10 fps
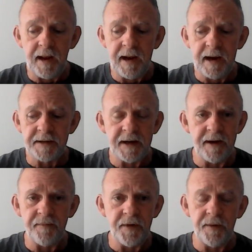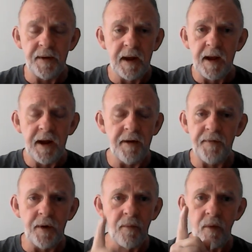And I said,
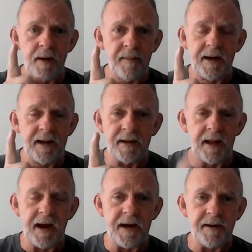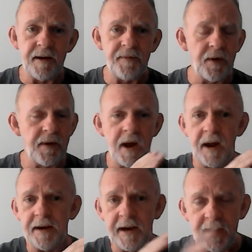if you're 1 minute late, if you're
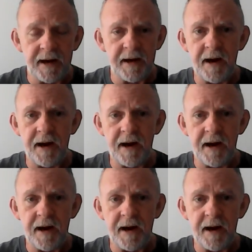not in